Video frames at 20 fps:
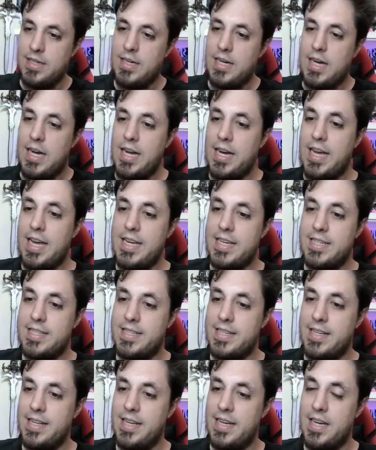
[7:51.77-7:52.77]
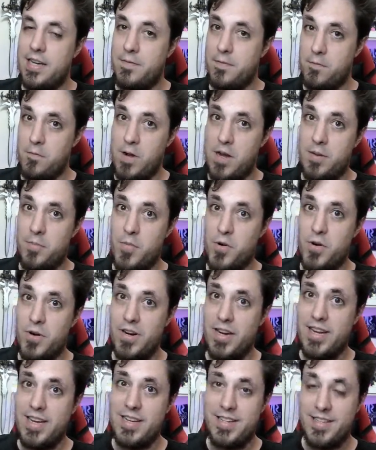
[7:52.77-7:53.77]
And I still have one more,
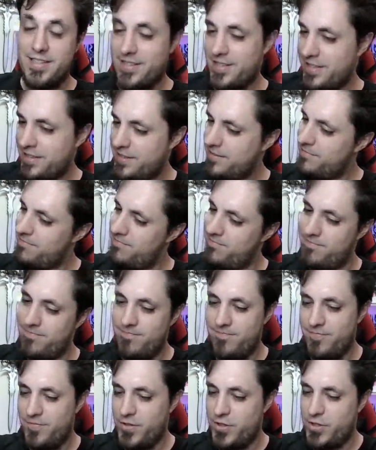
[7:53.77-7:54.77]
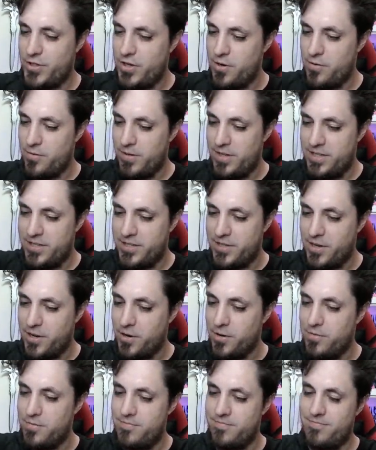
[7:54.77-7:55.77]
guys! So let's
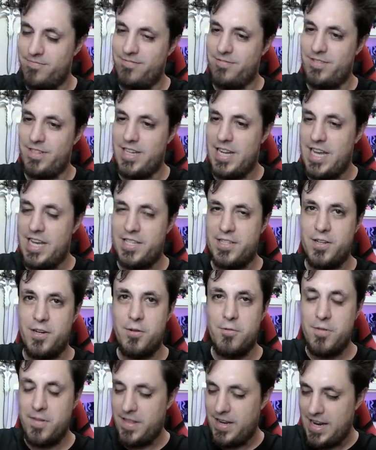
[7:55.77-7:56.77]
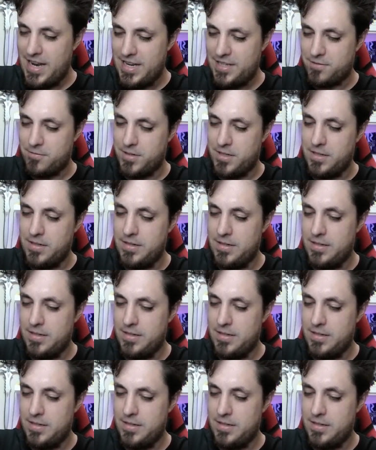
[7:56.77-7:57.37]
go. Let's go with the last one.